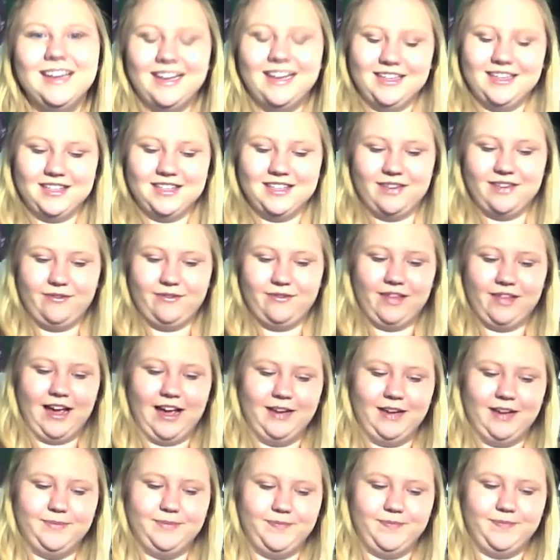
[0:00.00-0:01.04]
it's like
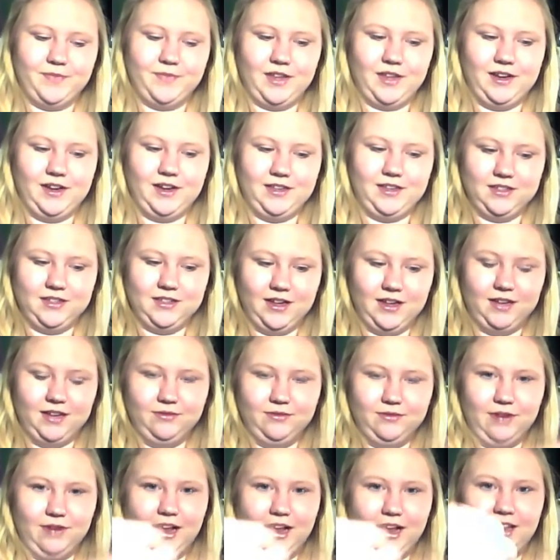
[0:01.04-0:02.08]
flat and it's got
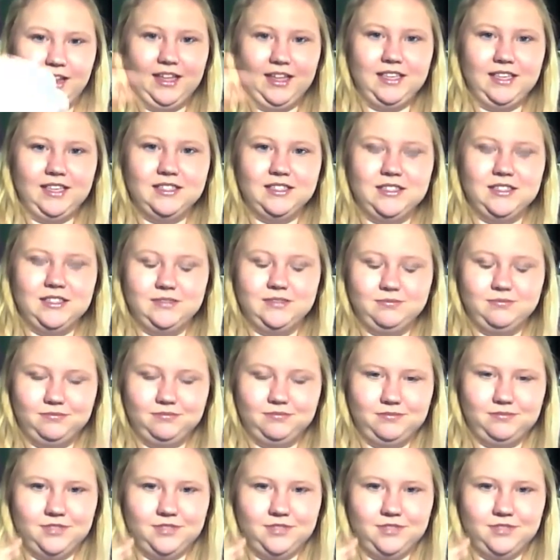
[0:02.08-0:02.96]
railings and